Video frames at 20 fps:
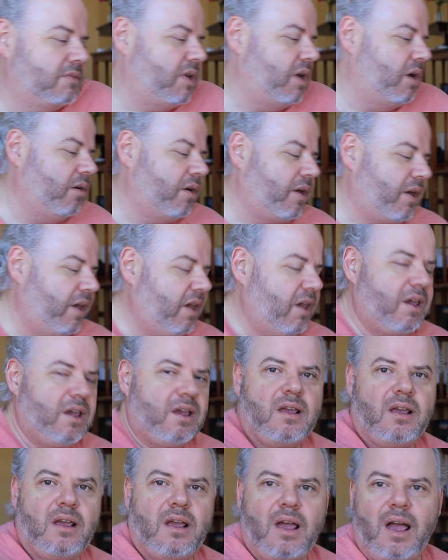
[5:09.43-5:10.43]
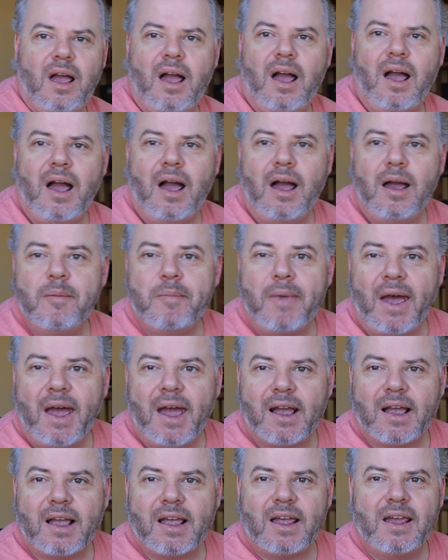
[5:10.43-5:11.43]
Okay, I'm
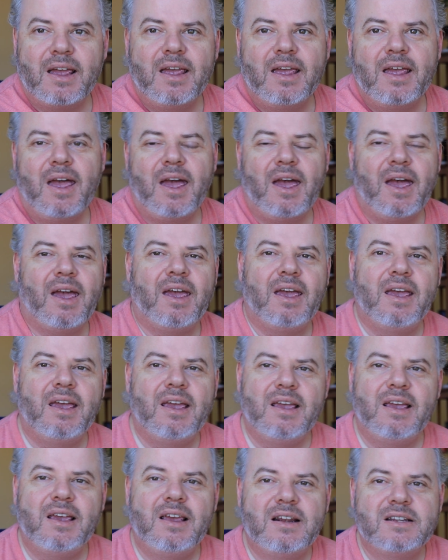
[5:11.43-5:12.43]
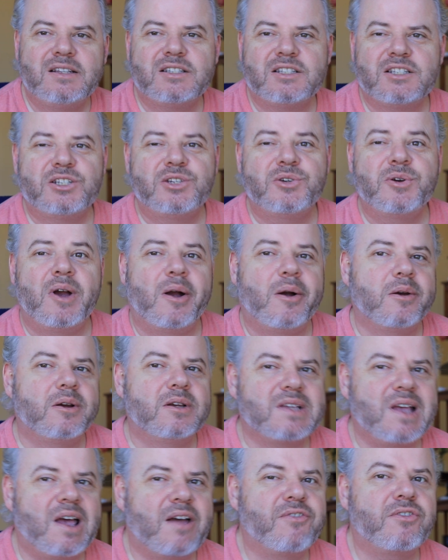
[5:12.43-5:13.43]
back. And it's 2
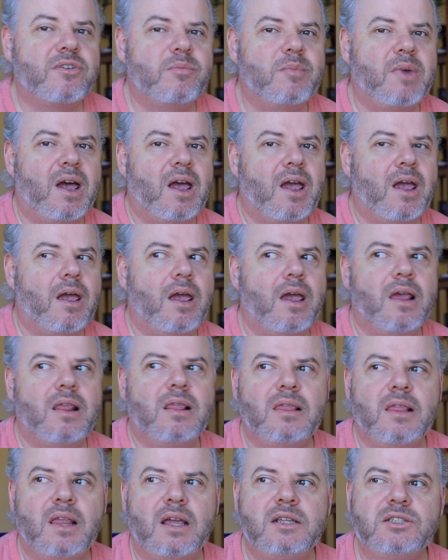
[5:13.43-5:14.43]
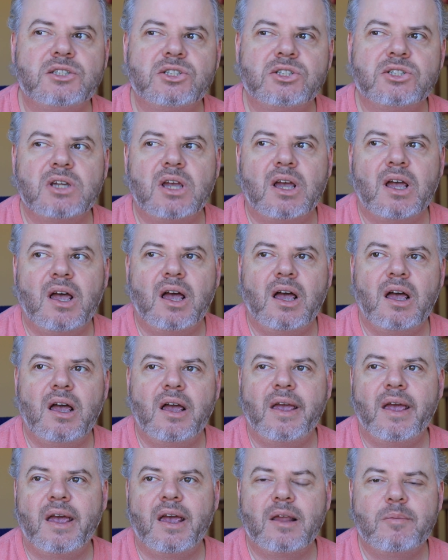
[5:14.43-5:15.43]
hours after my lunch.
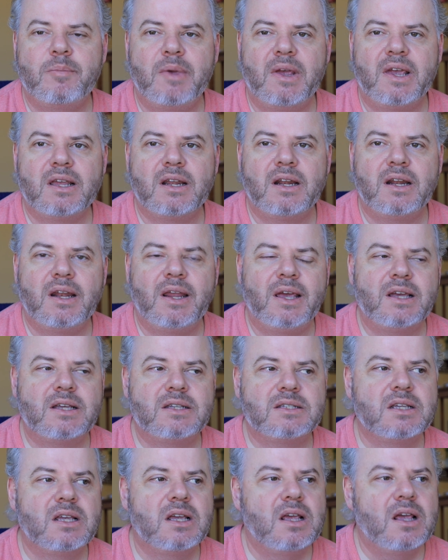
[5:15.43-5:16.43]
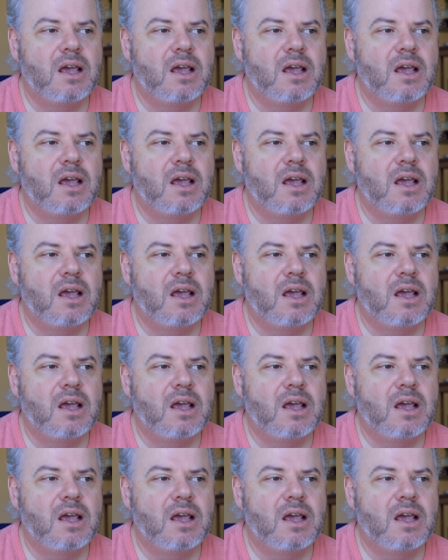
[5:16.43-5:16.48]
I had bacon and eggs.